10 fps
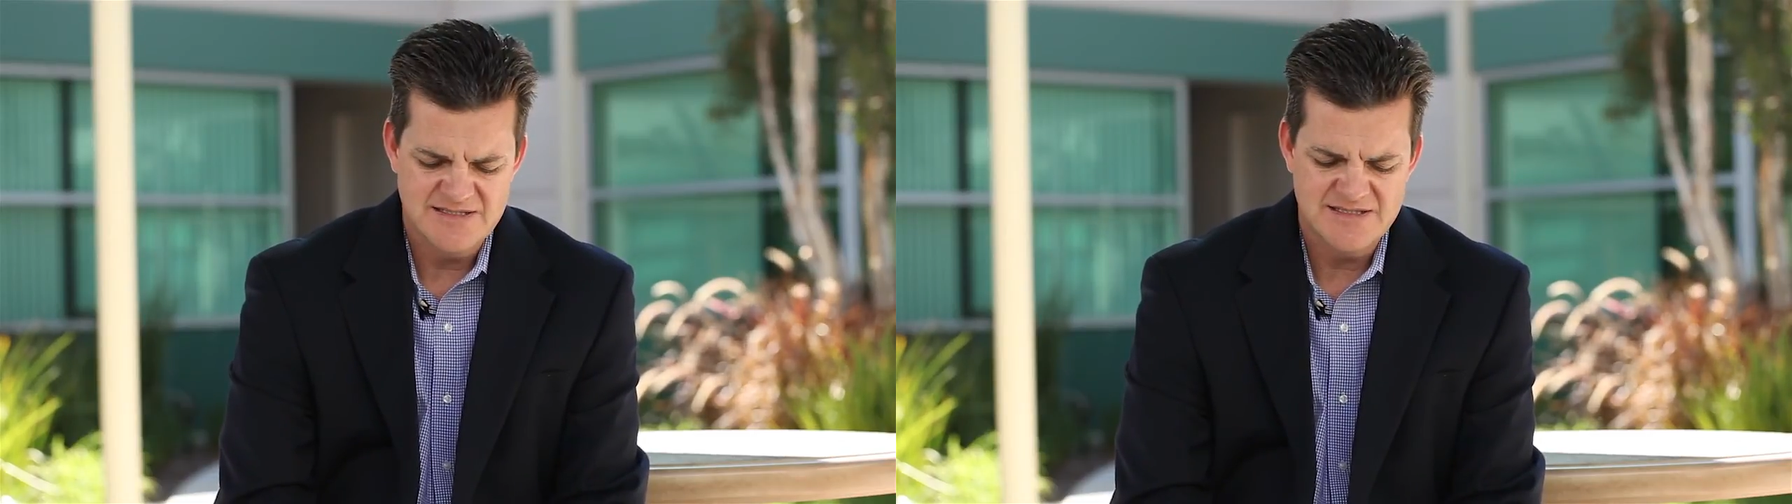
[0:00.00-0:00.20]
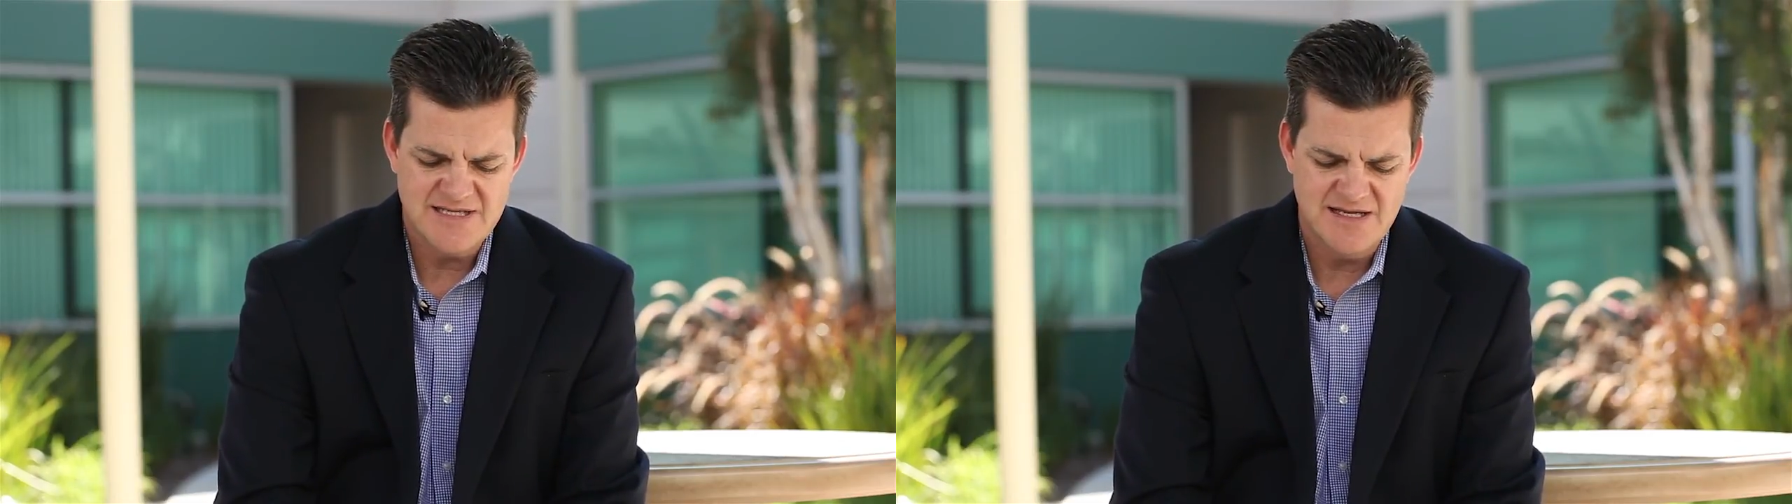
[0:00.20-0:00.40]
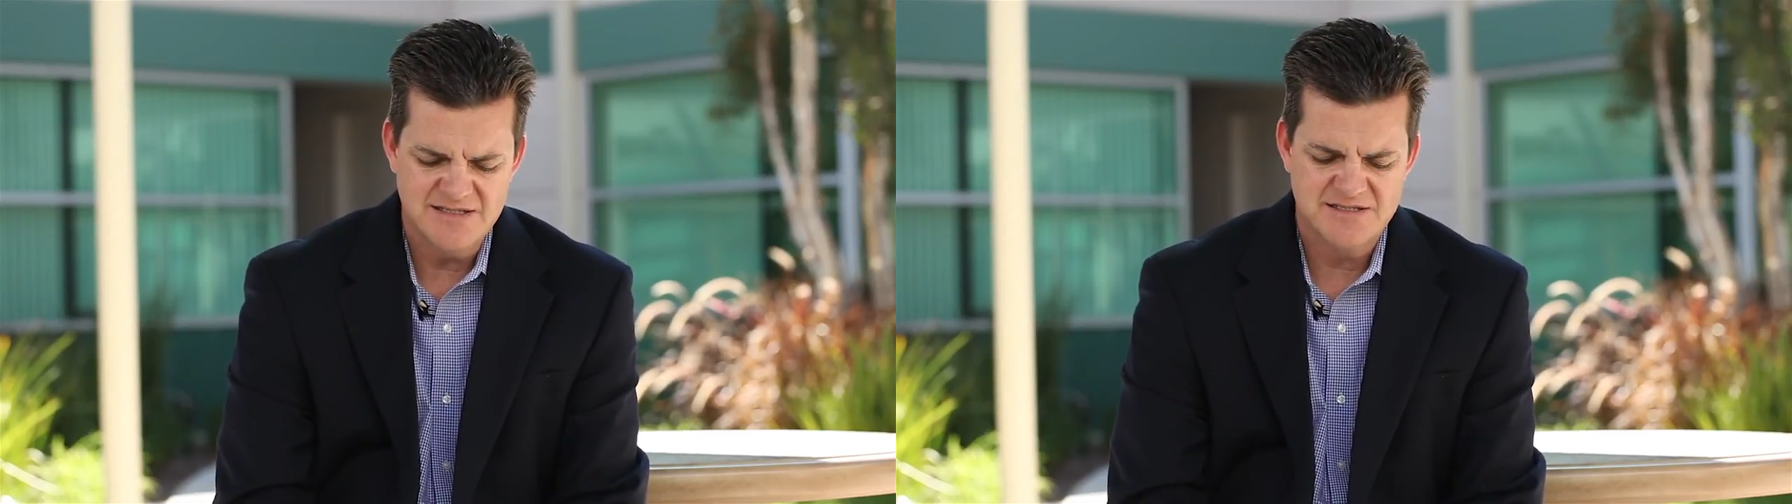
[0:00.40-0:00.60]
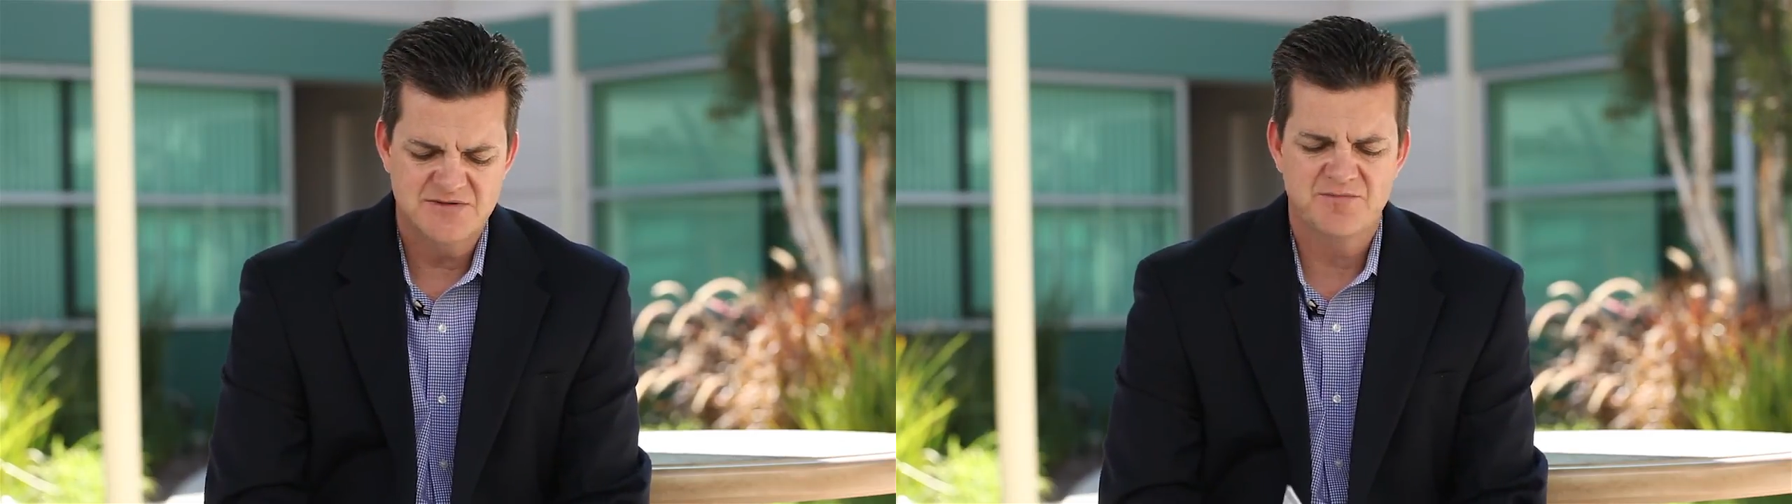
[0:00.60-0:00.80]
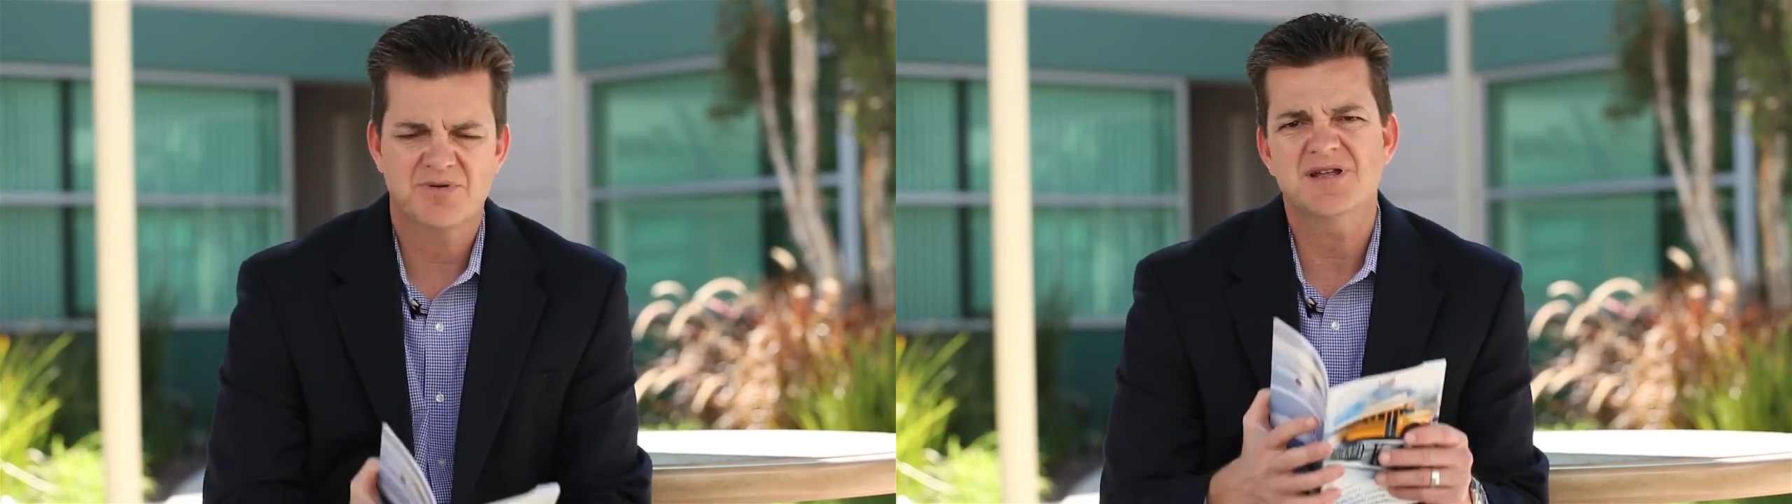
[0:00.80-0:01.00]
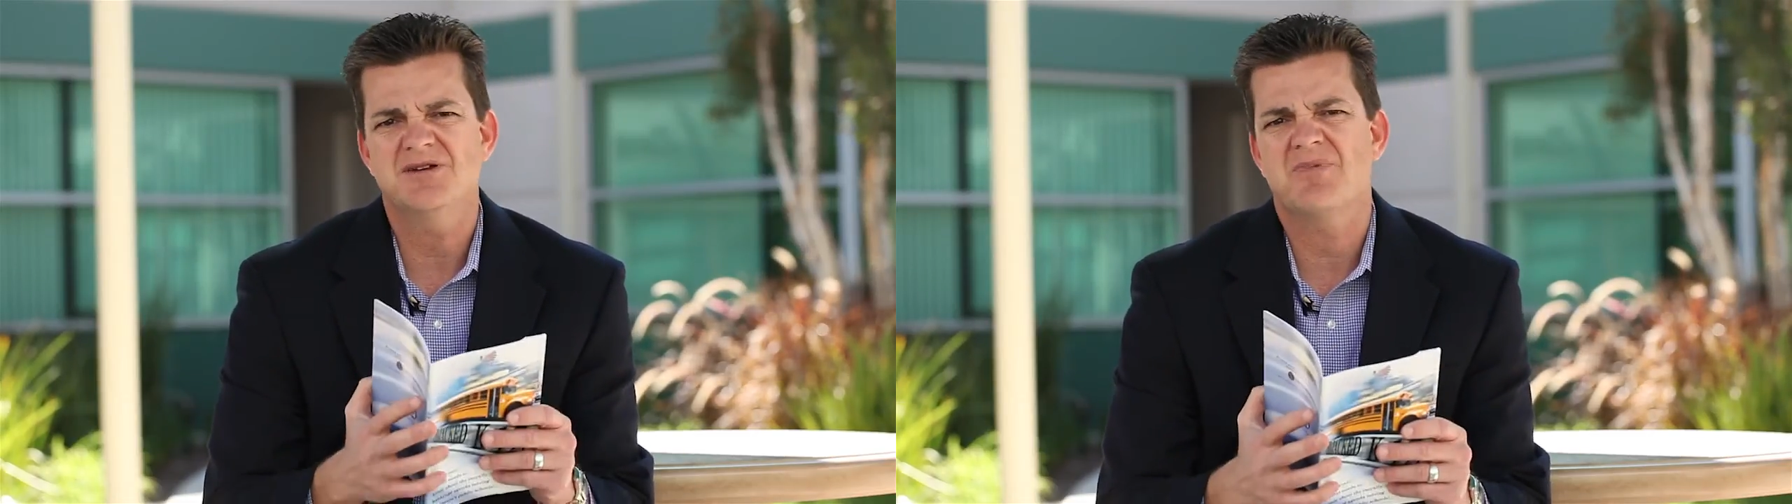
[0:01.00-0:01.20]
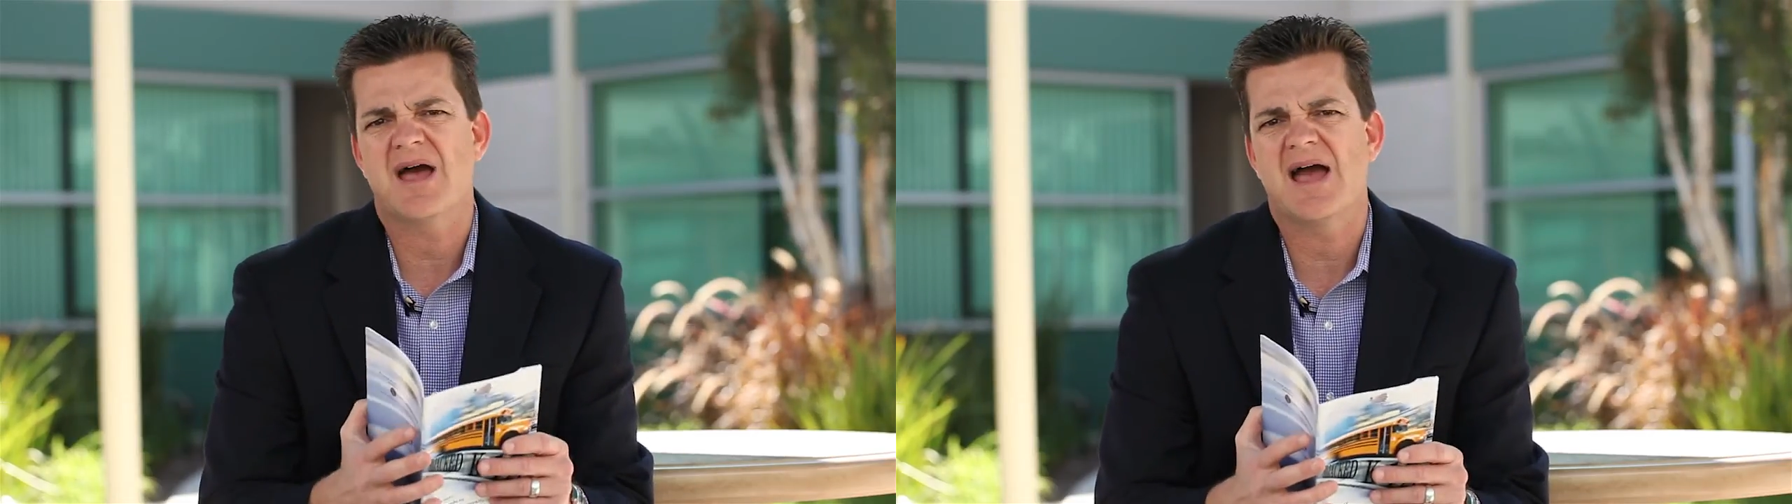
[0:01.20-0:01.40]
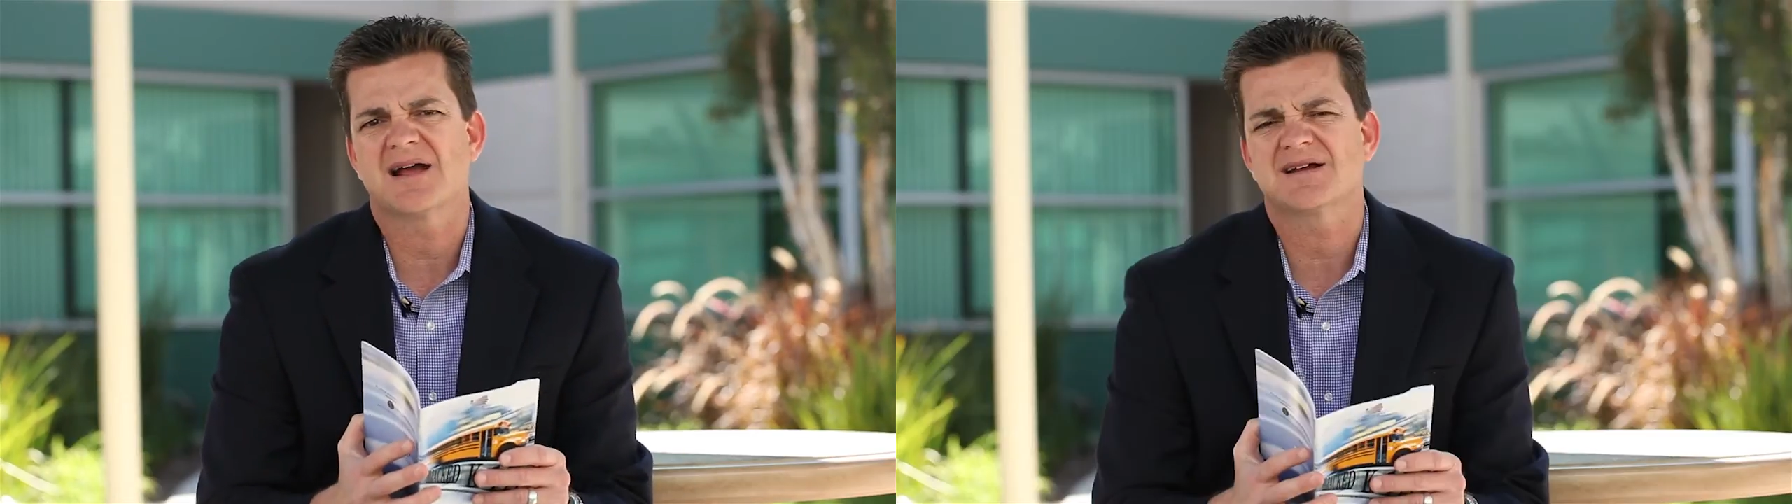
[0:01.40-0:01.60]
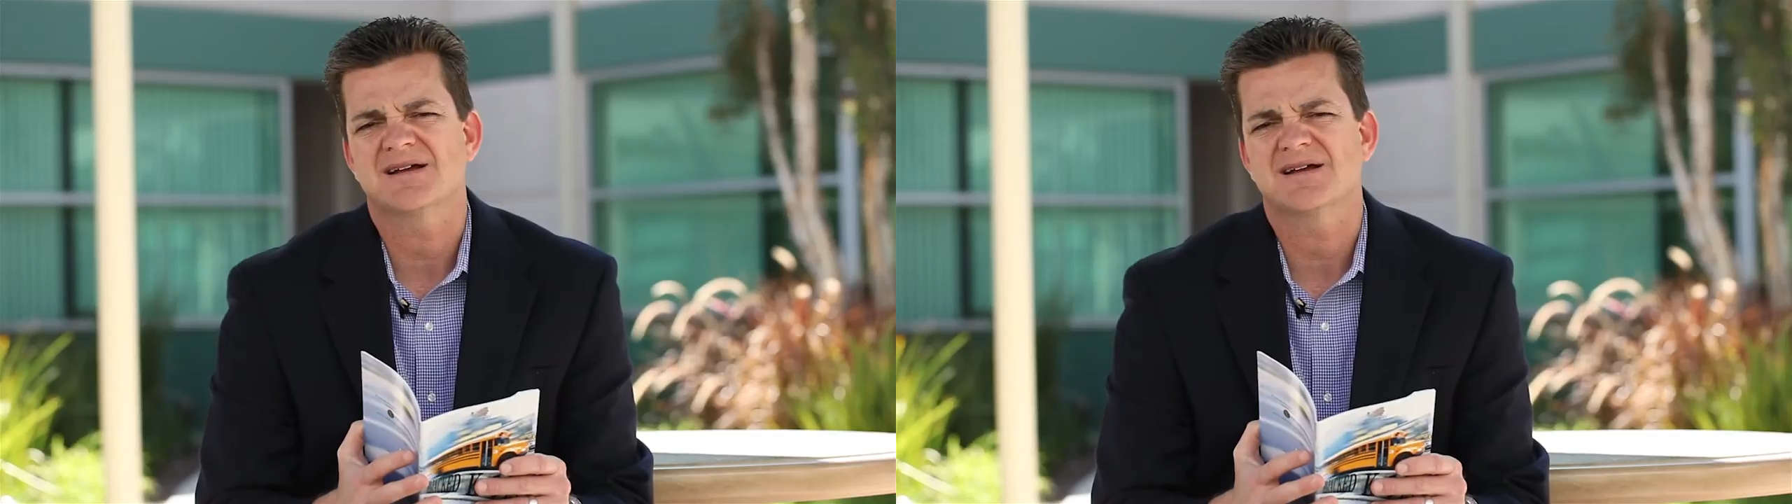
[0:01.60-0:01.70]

intended to bring you back